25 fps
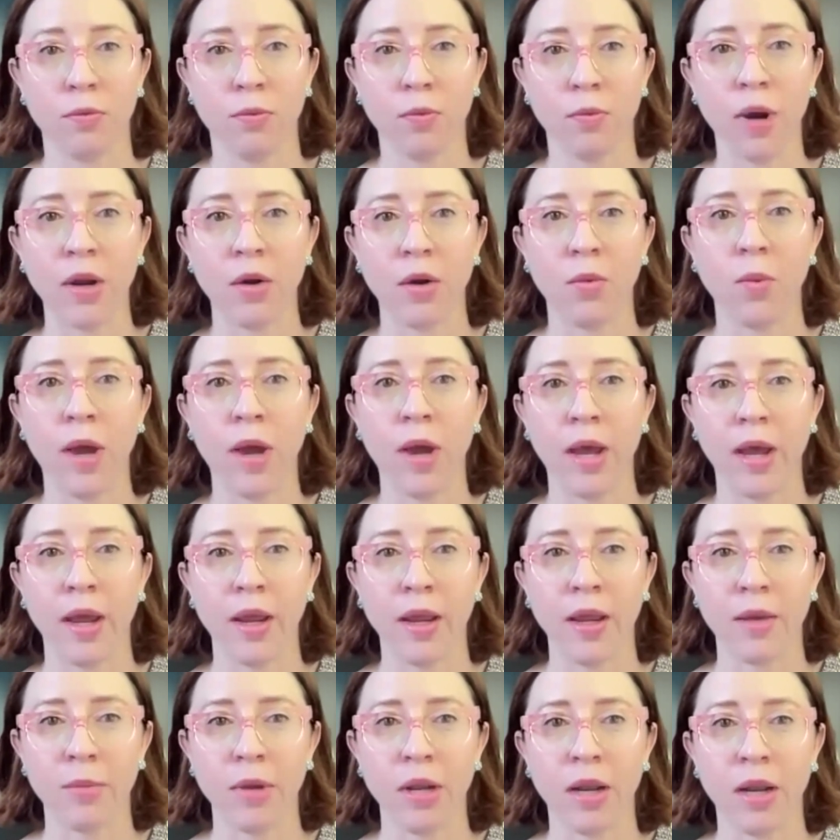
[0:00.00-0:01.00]
right
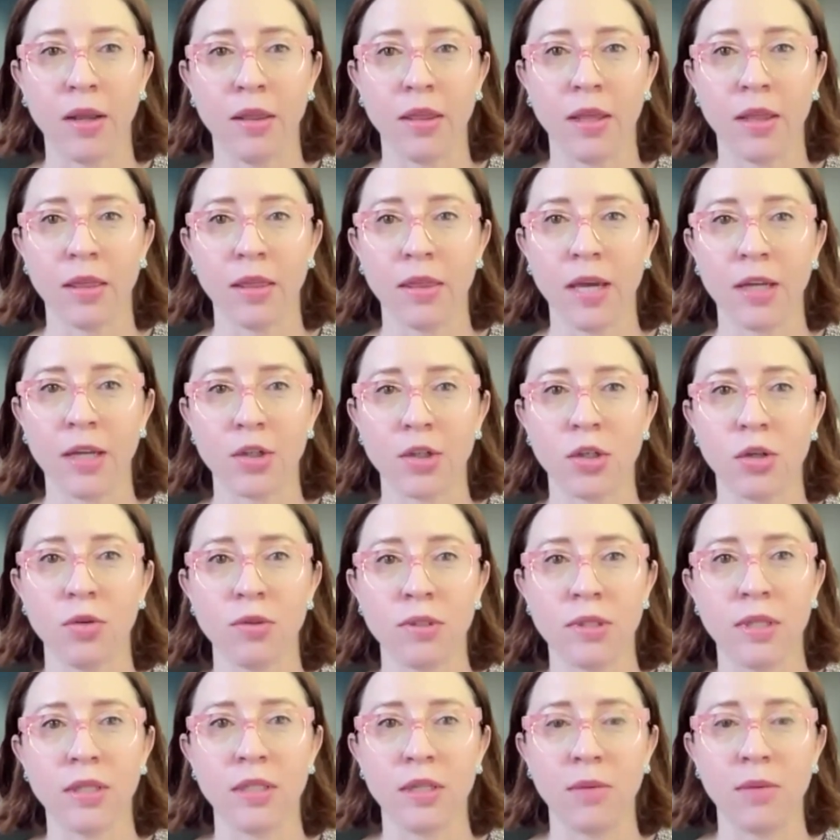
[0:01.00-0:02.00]
away, I mean, I think that
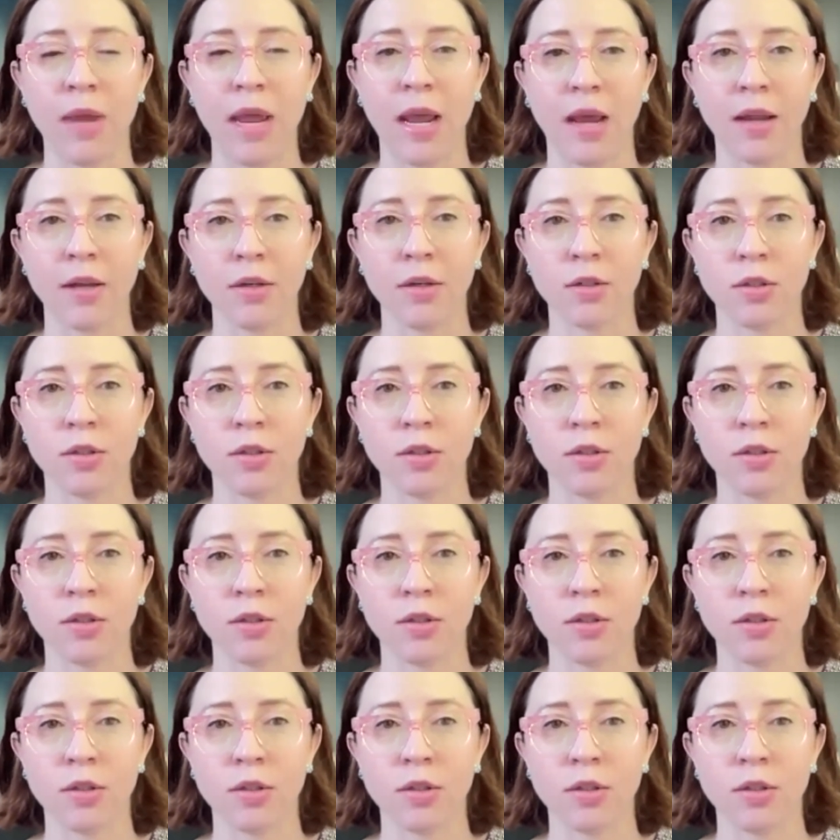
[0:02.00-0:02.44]
shows the demand.